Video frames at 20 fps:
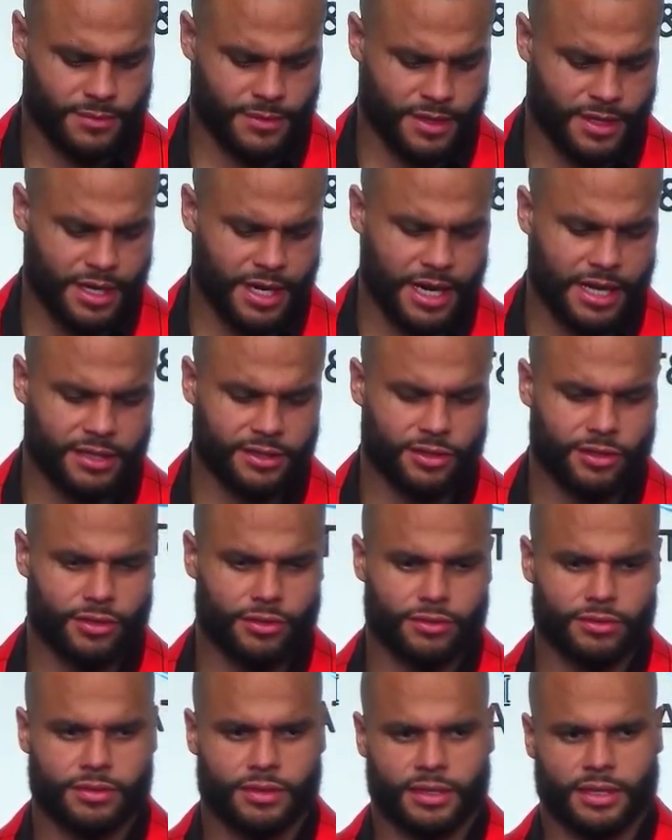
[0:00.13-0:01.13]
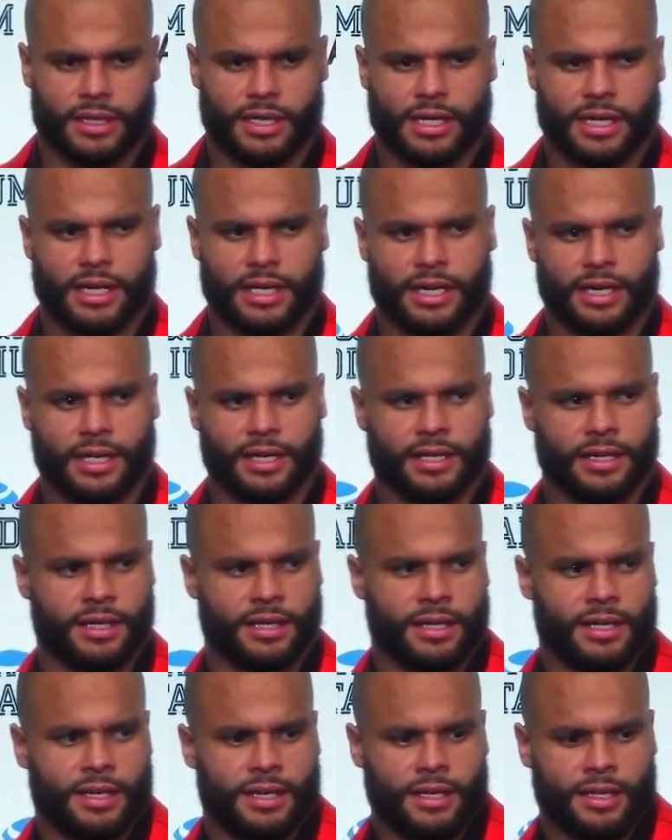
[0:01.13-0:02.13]
Yeah, it's huge. Uh,
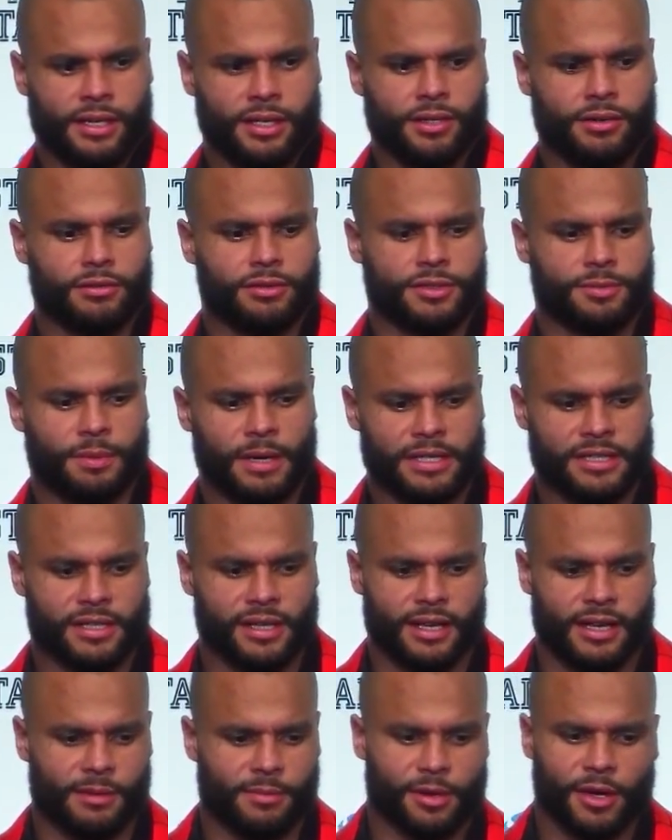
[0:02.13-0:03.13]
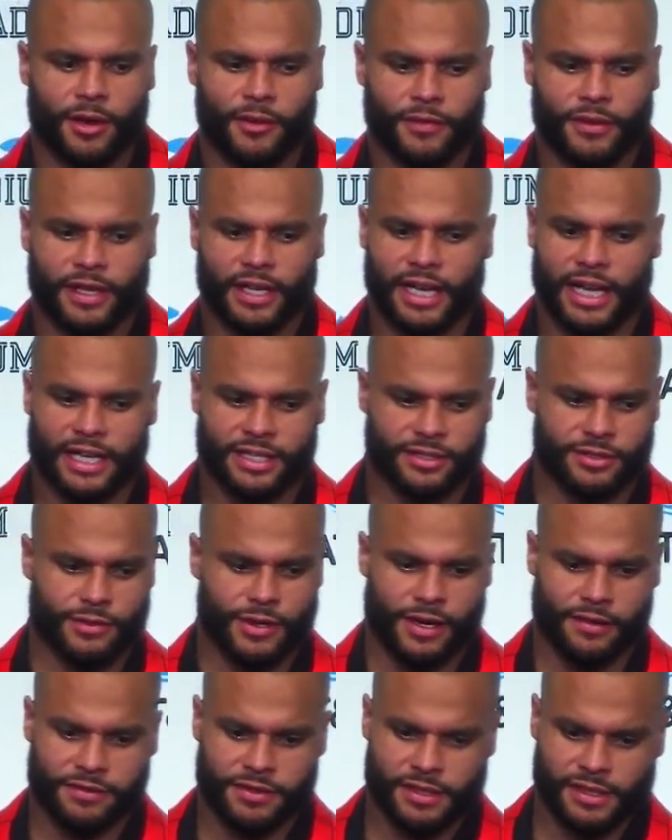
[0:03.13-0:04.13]
huge, especially coming off of the last two,
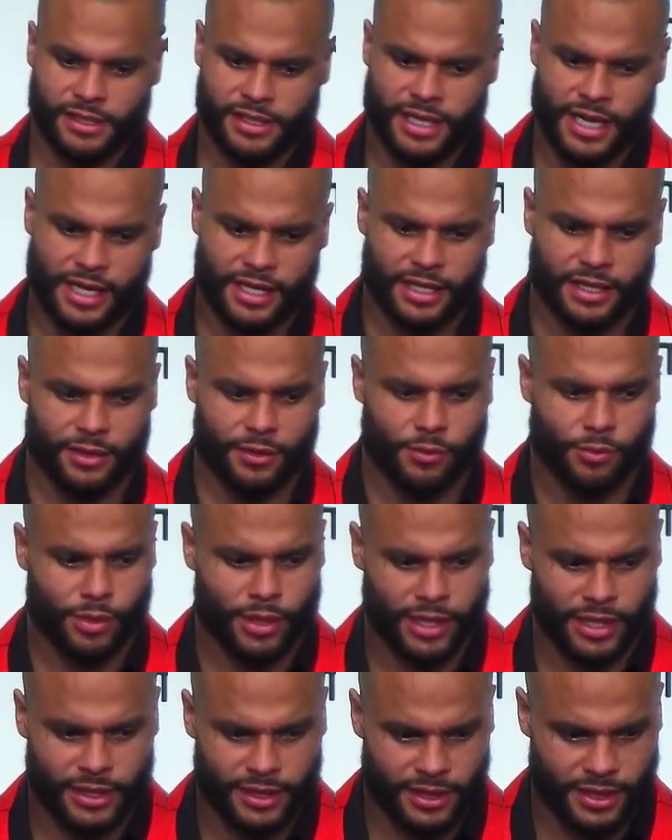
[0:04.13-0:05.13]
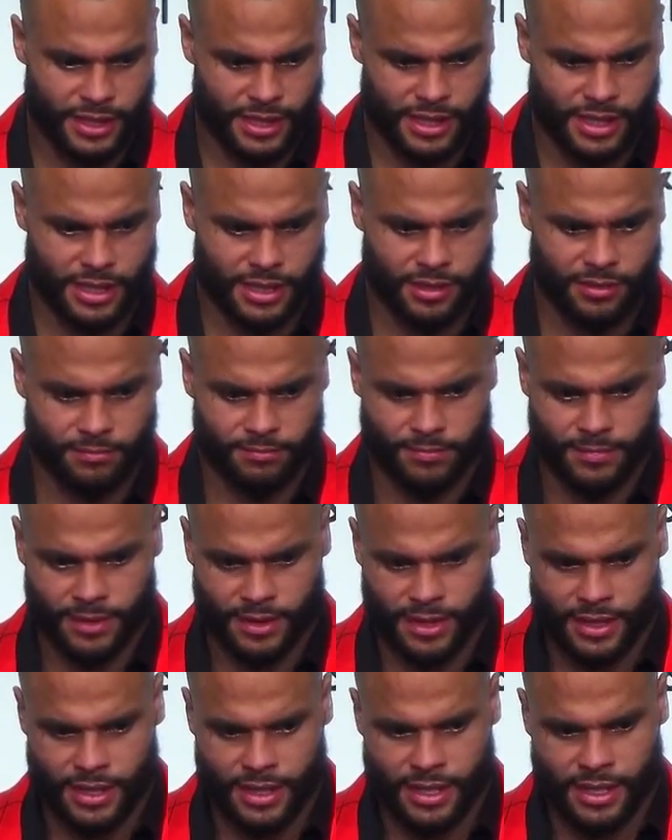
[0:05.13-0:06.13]
obviously not getting a win. Um,
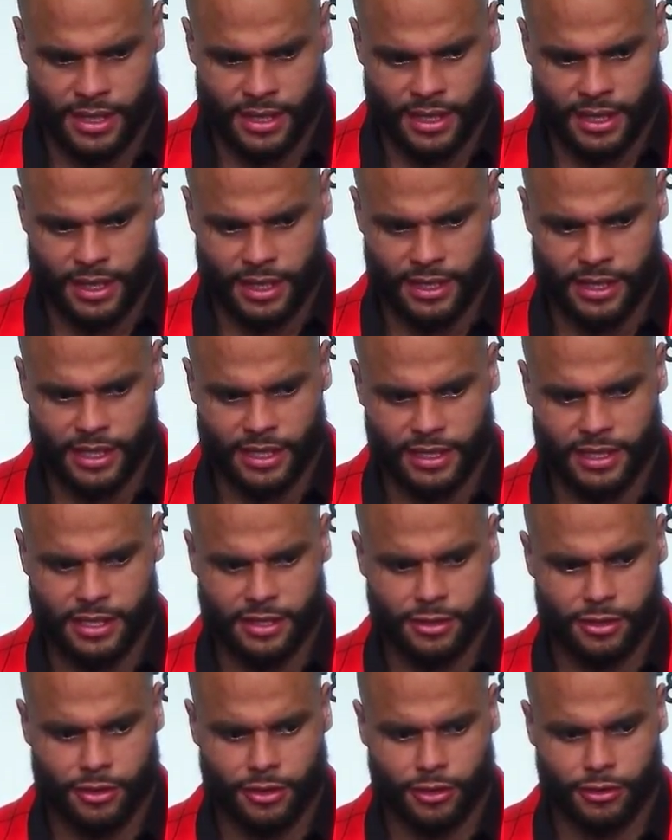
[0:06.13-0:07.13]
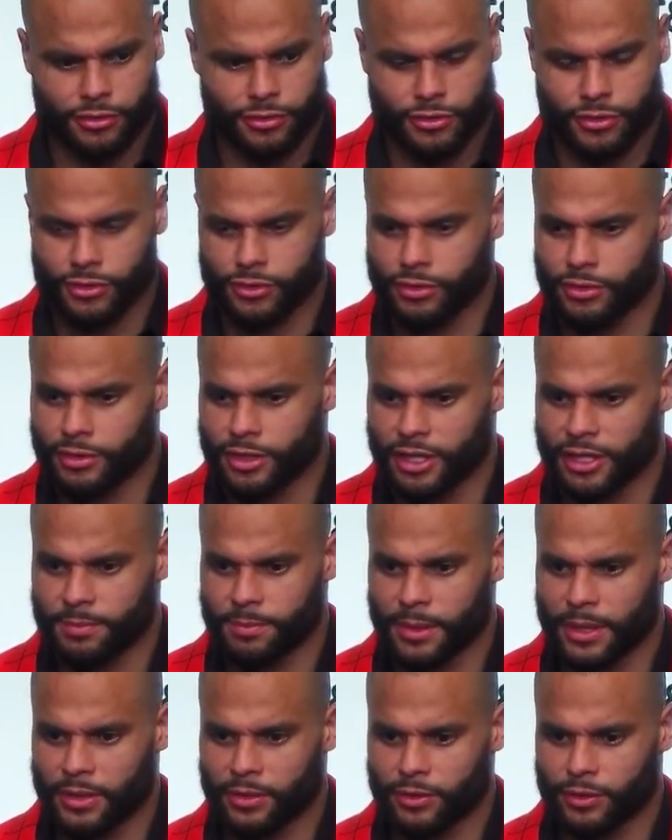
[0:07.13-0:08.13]
in, either of those two and, and
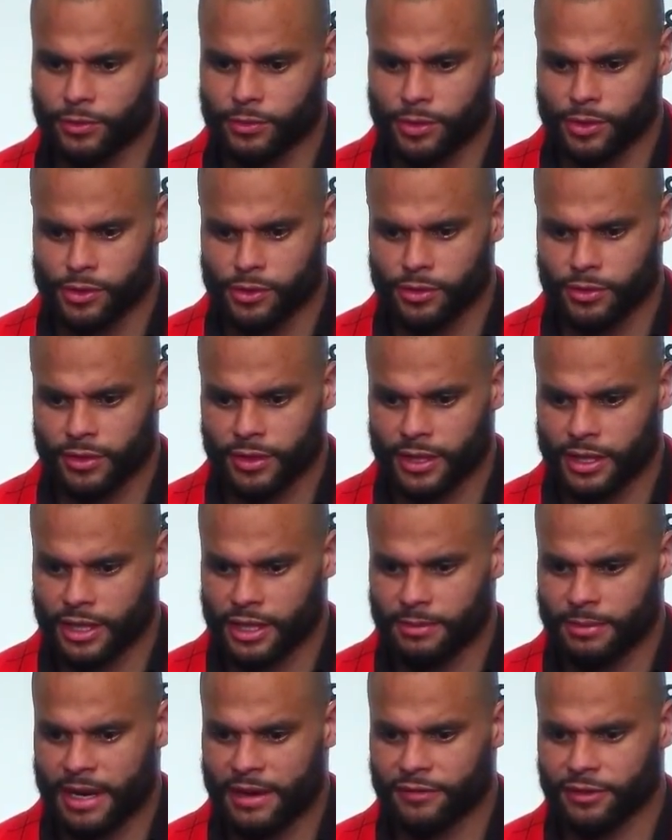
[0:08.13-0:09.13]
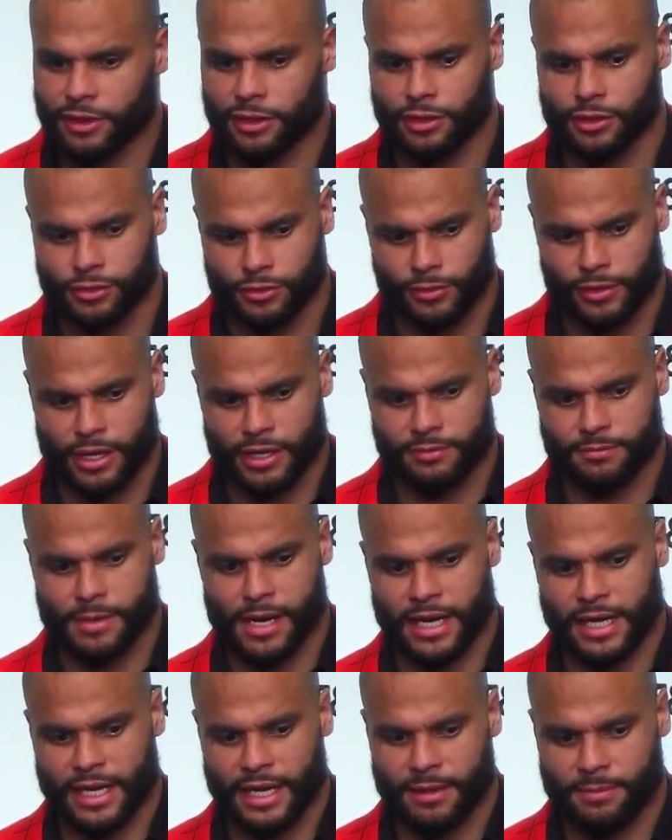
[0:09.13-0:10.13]
being on the road, um, having a close one out in
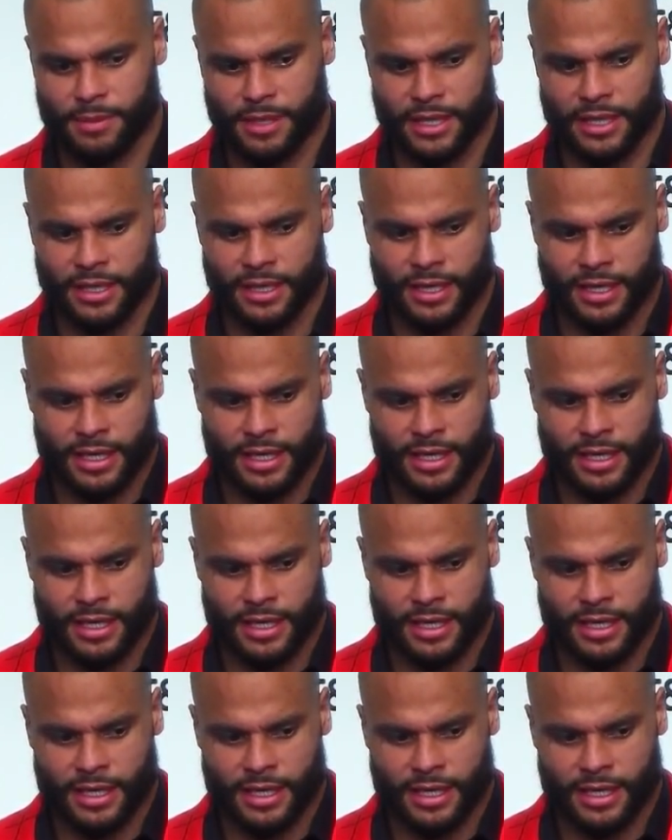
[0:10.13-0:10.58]
Miami